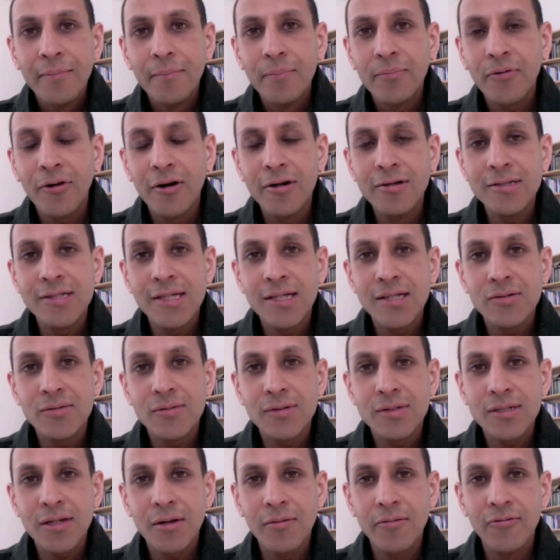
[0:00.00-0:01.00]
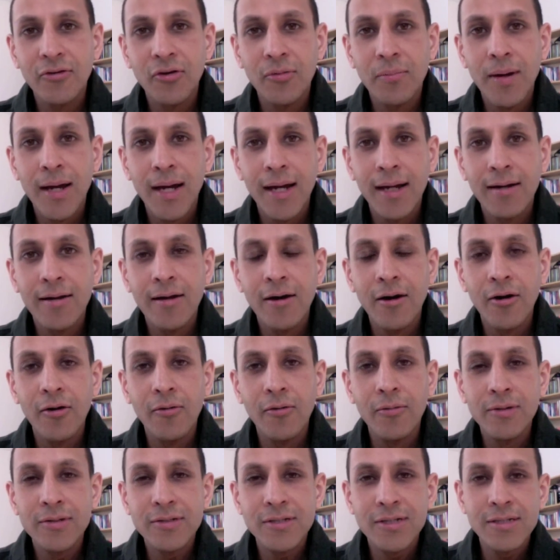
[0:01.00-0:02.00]
process, which some of you may know,
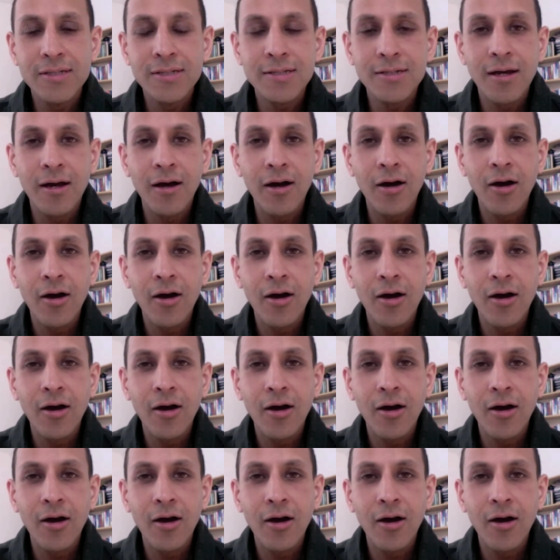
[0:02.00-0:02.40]
which is